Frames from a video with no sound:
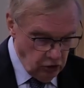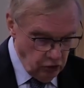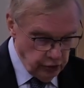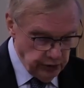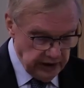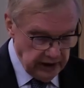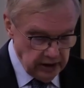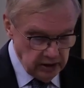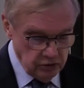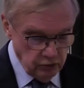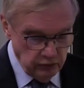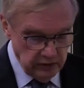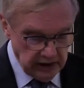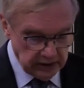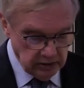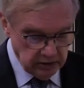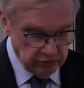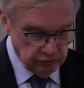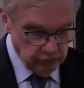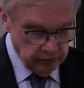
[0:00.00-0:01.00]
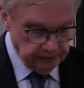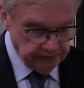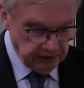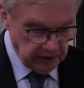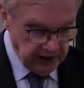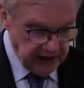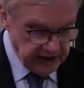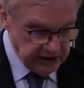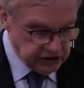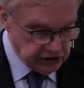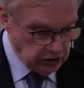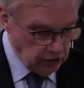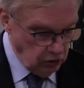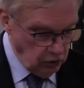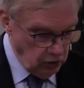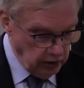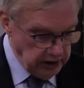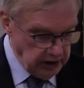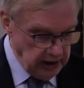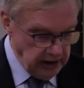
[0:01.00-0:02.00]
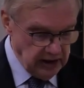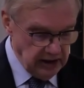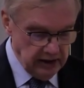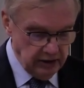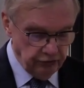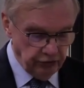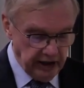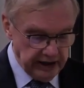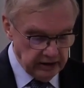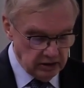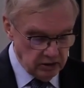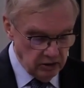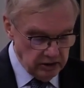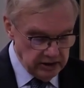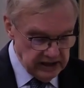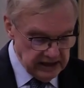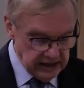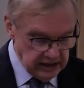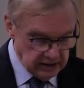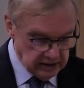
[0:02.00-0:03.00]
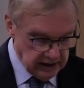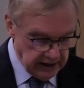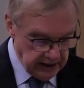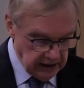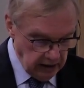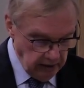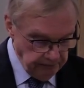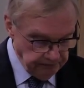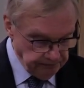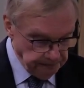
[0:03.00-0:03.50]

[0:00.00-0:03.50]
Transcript: going into that case law in any greater detail,